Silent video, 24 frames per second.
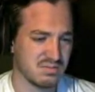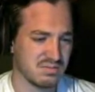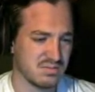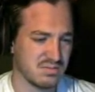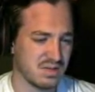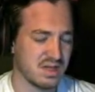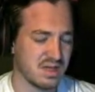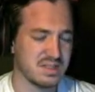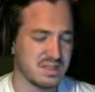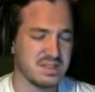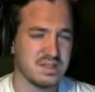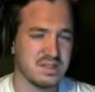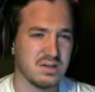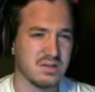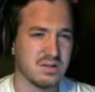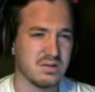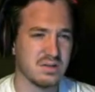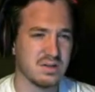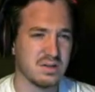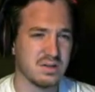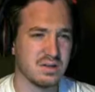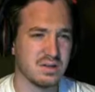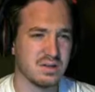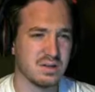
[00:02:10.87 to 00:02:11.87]
I still don't
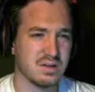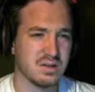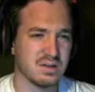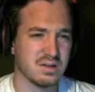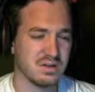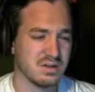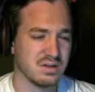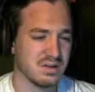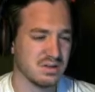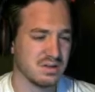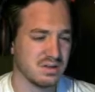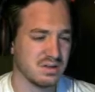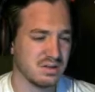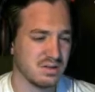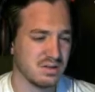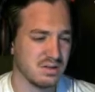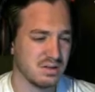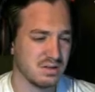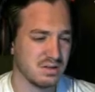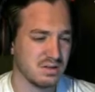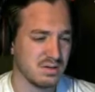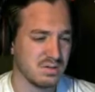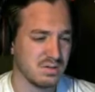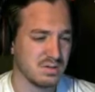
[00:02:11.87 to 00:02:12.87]
get...
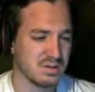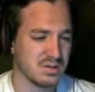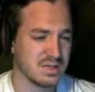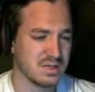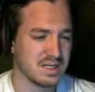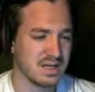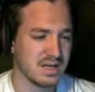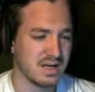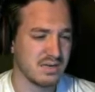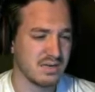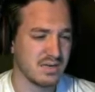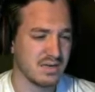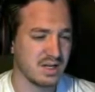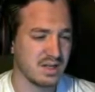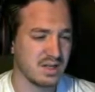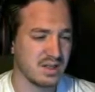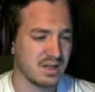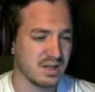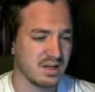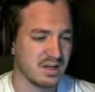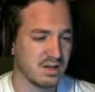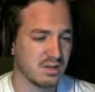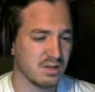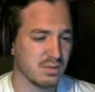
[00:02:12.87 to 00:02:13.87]
What does that have
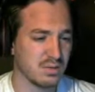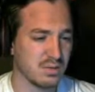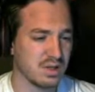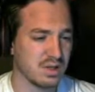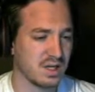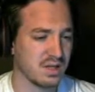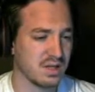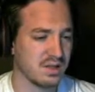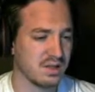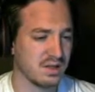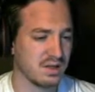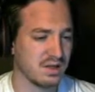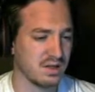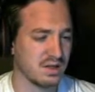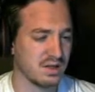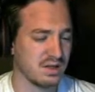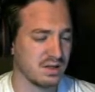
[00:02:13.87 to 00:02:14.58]
anything to do with anything?